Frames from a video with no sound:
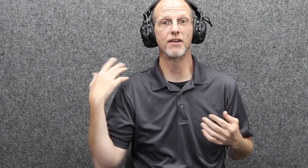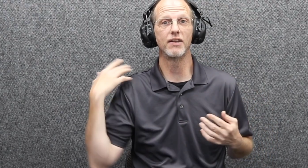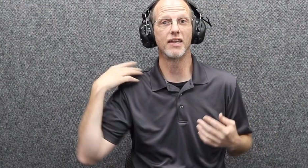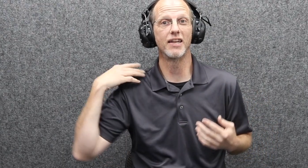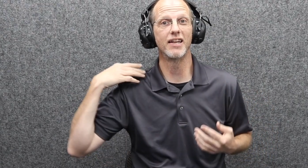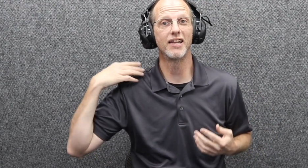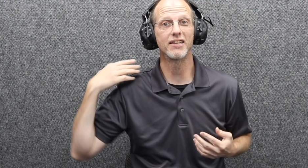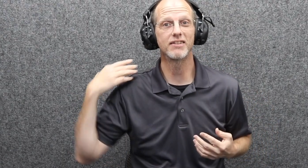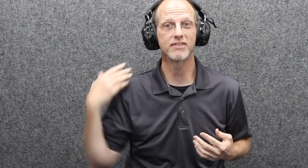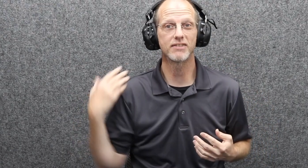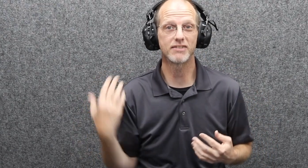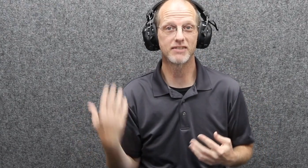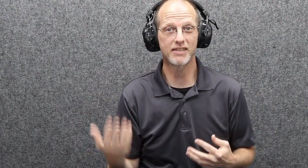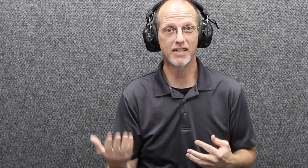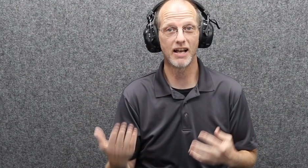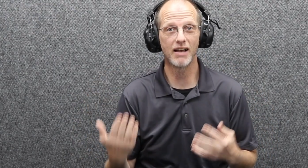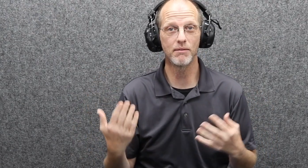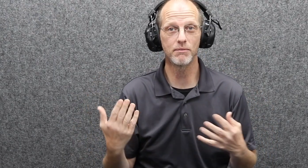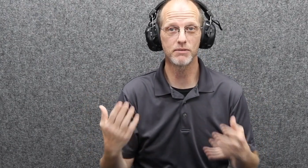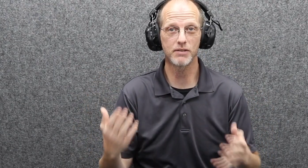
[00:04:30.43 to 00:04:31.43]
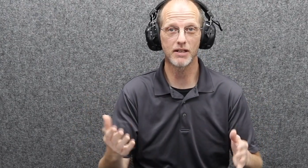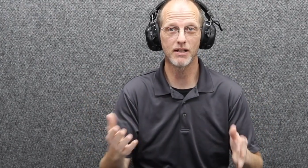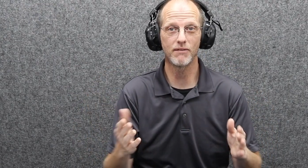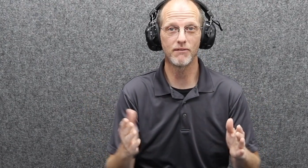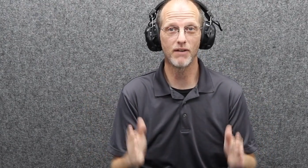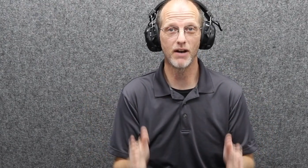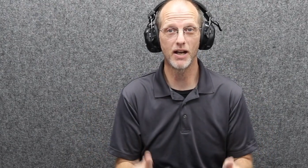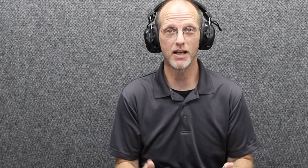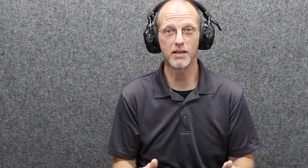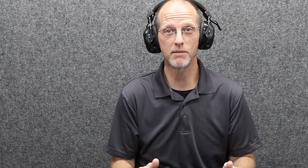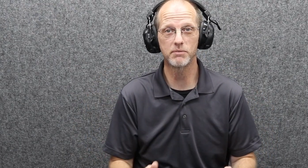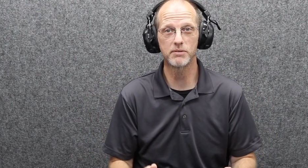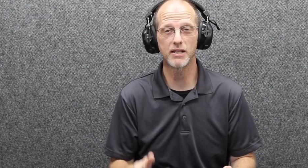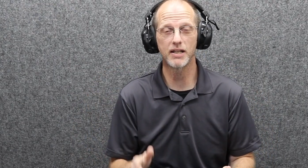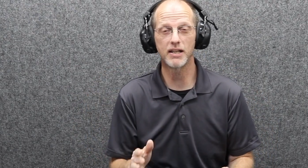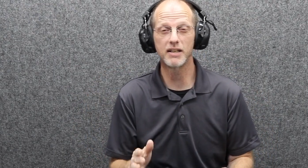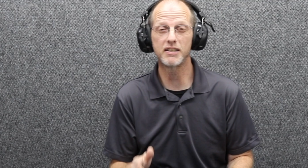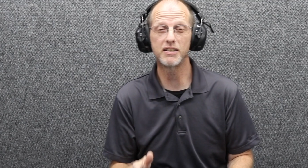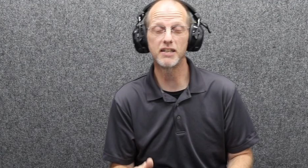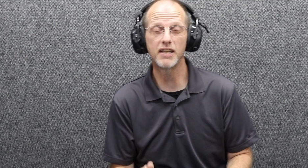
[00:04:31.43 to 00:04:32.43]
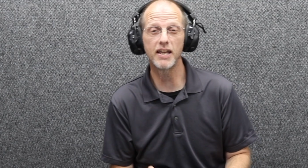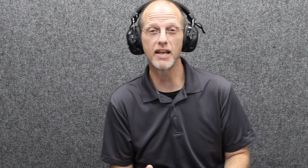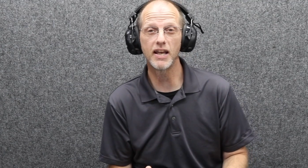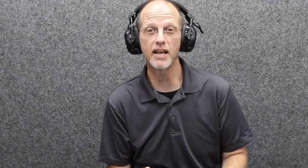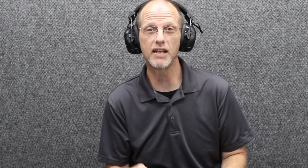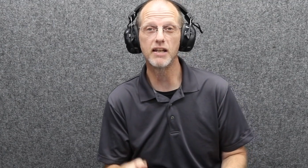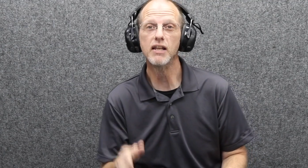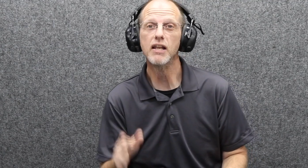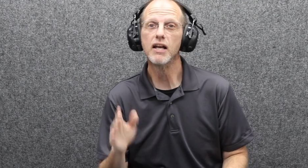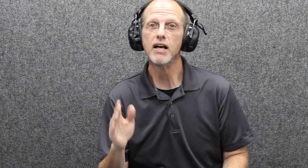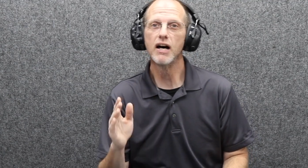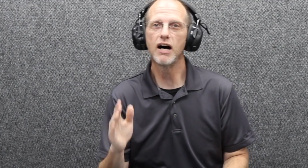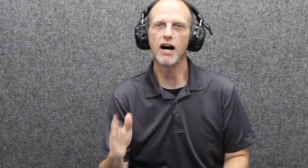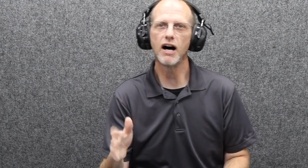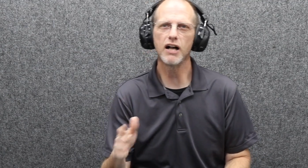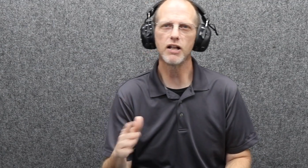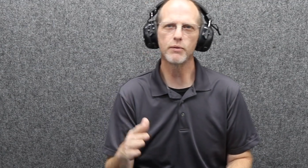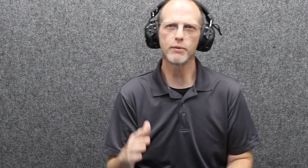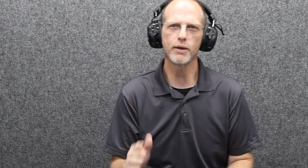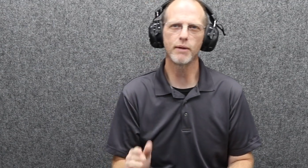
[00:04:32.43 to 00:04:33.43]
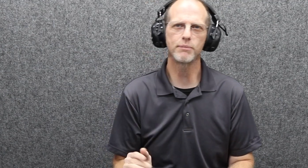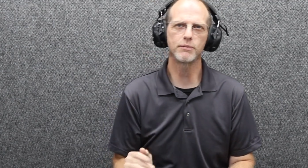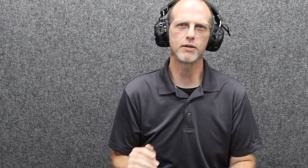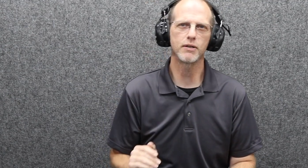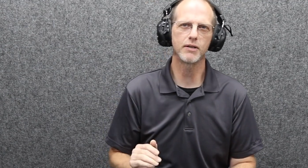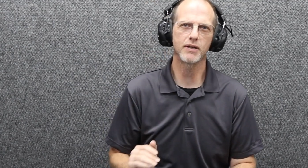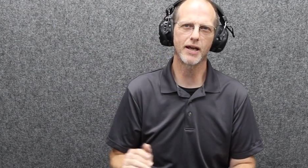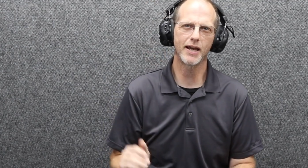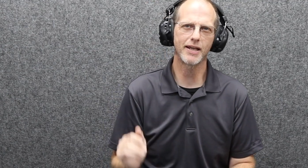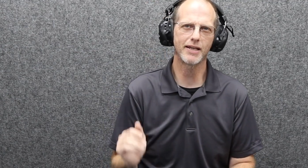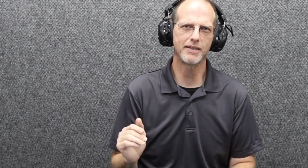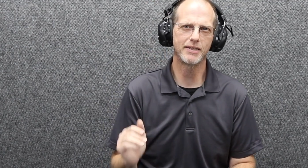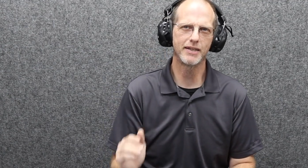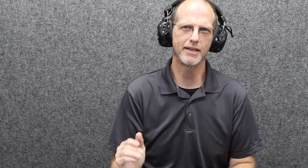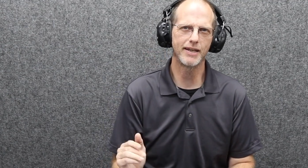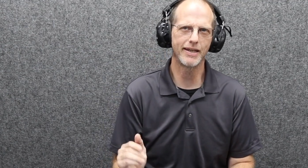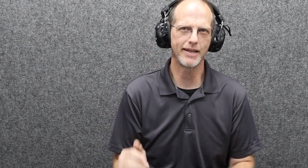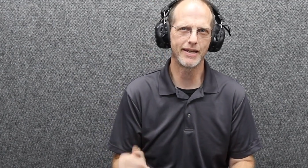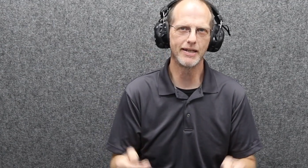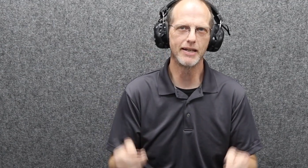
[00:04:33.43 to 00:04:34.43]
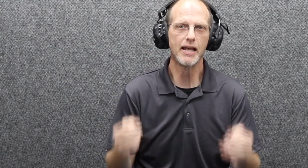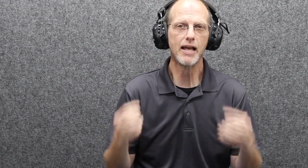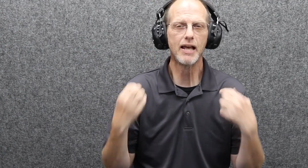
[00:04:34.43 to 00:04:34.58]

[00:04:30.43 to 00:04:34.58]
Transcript: and it comes on a volume set of 10 all the way up to 19.